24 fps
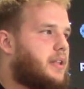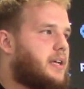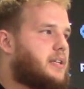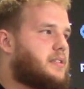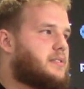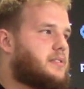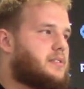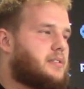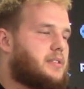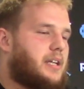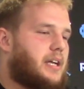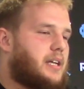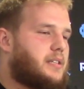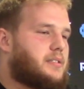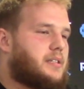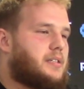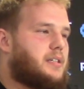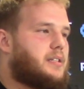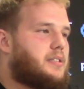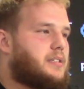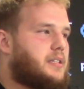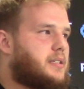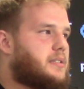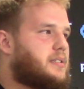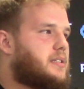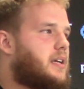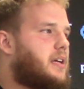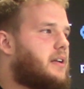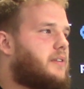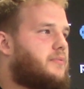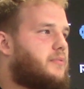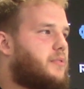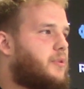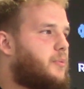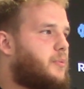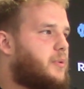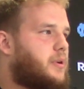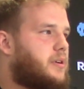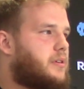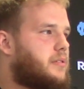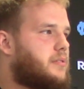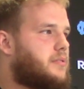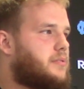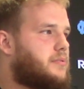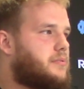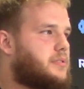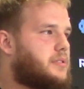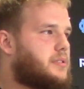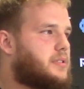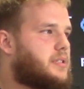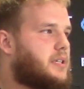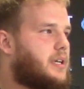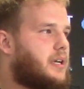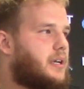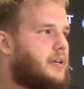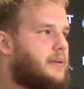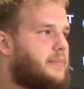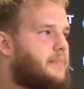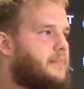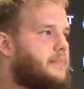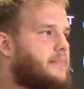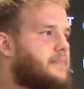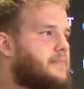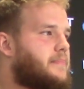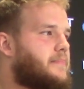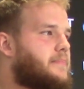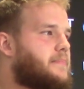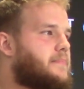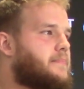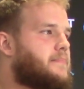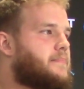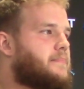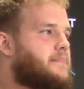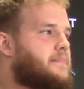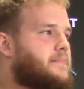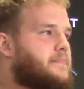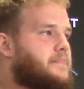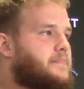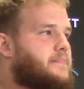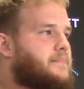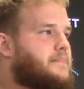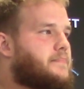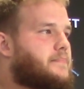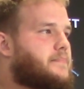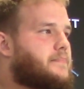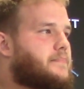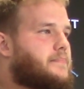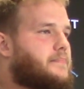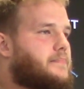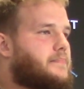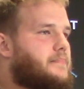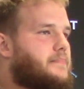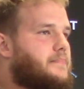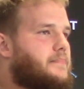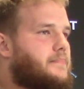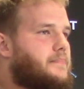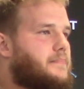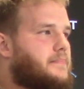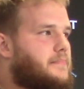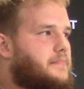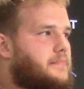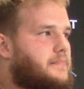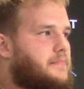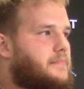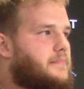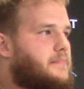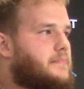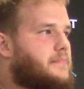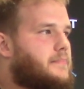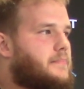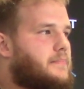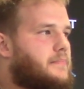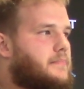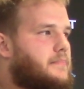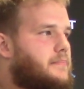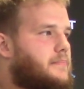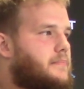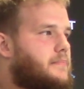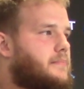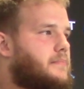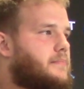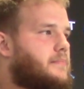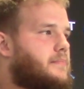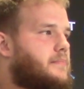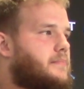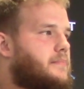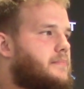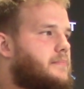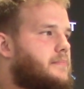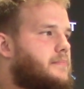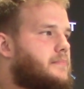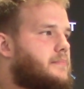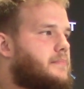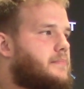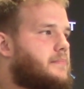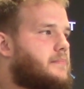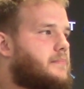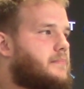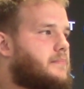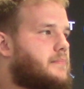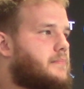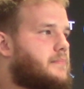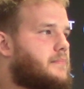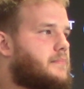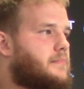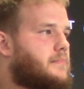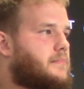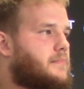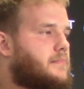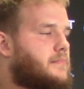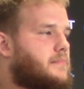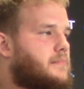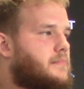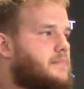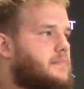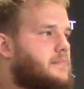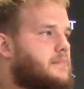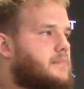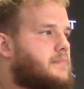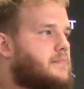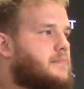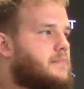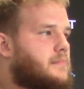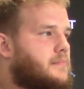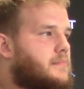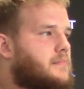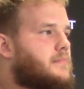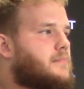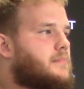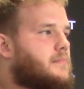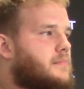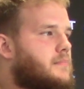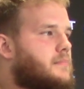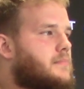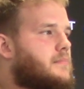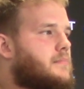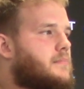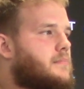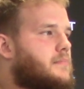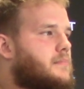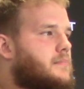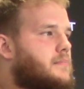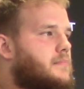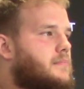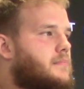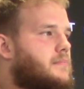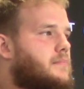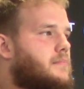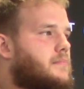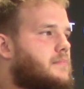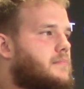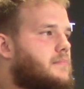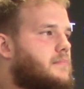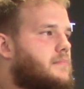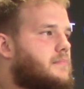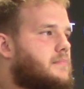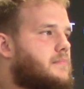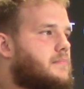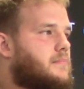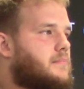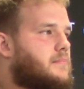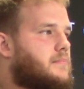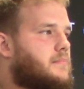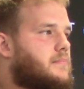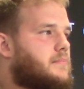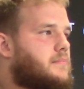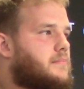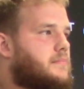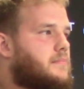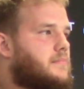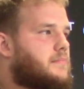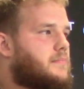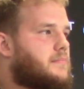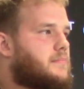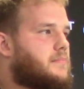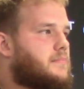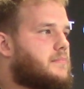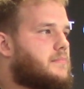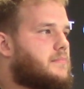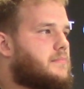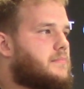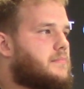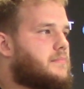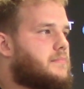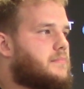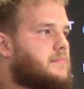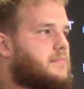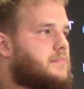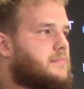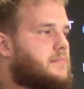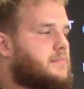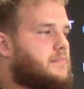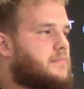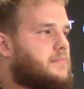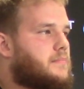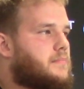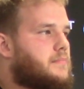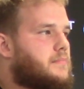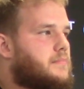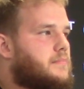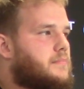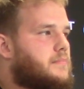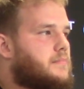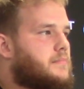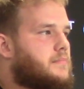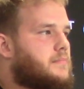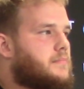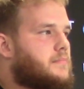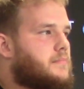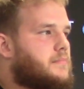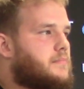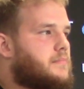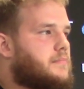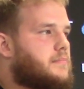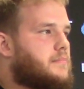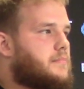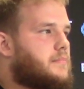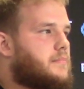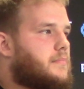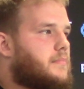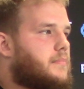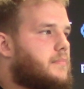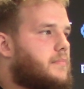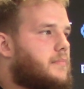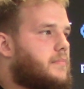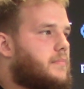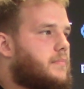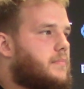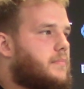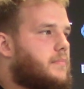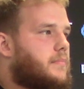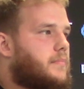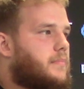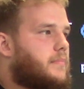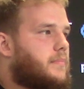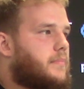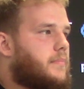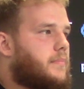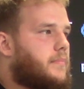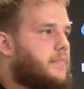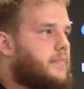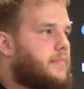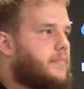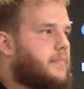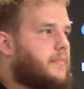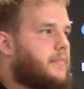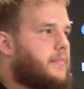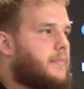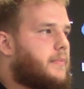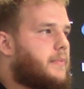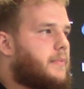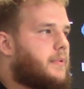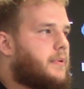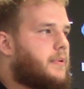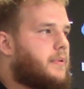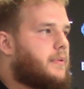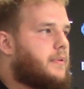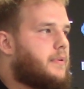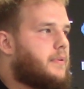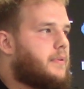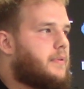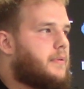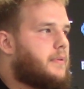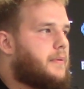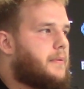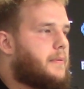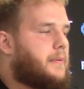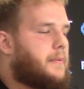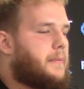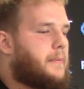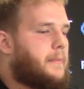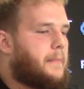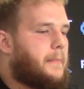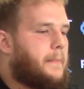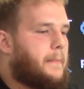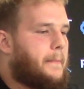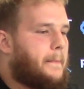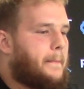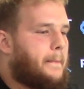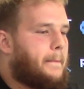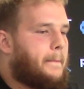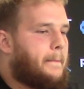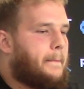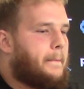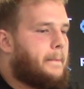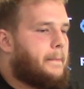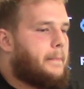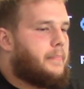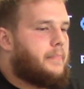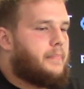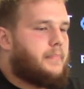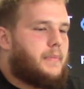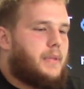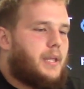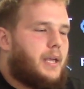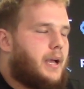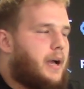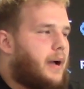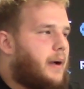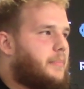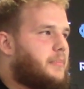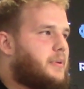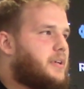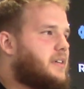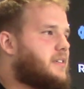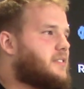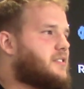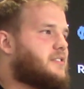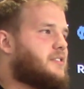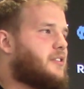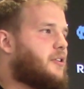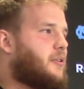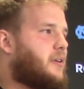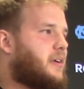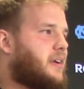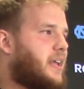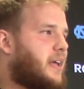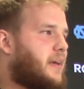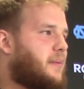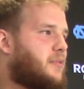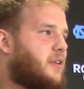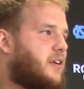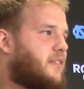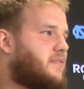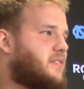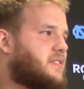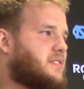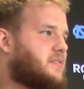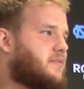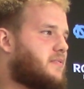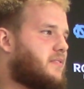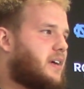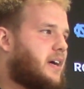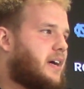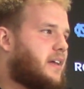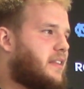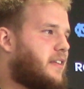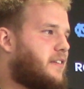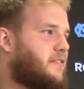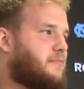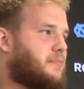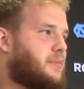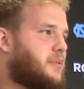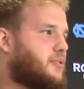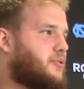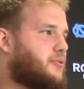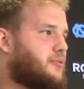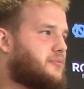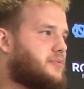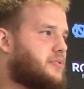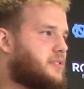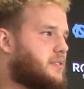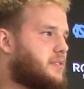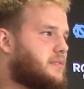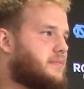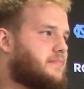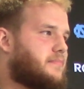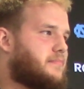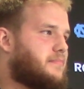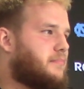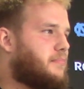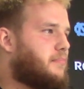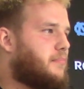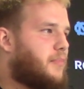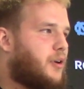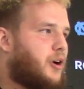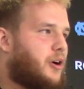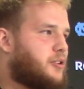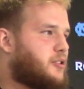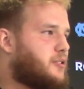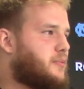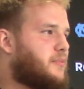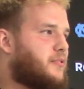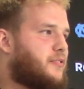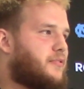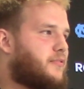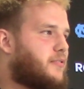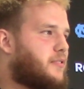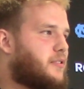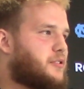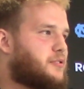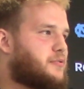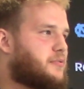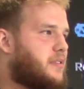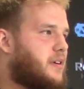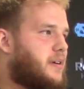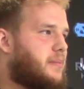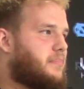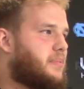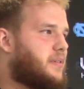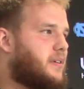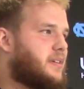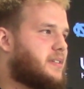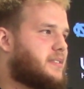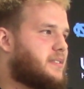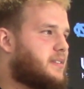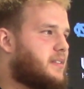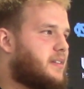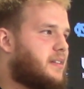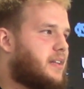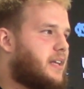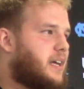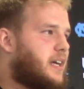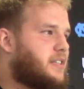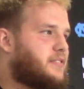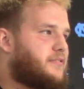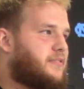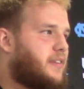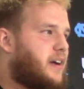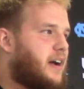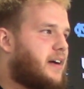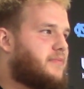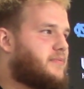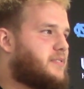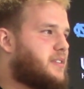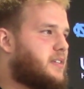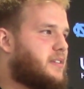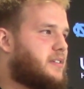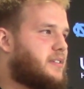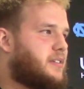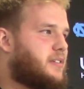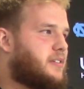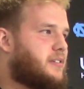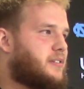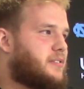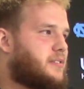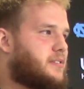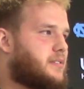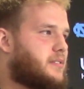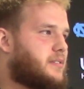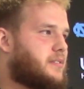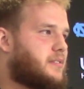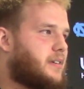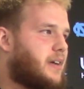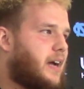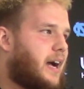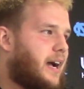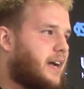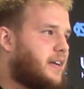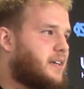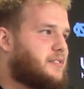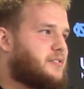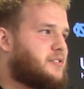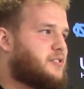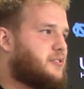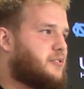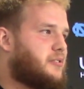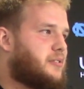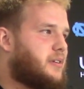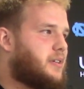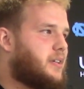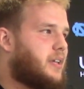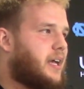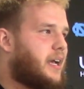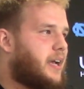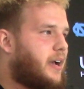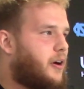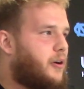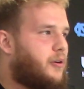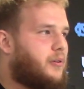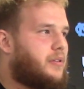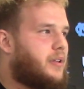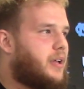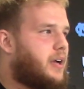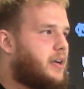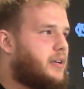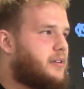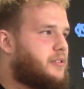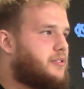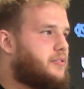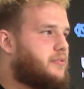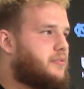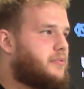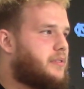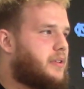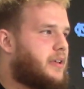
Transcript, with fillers: That's that's going to dictate if we win or lose this game. They kind of uh, revamped their offensive line. Was there anything you saw in that Cal game that kind of that kind of looked like they got their continuity back? Yeah, I mean, it's Notre Dame offensive line. They've produced multiple first-round picks in the last five, ten years. I consider it like O-line U.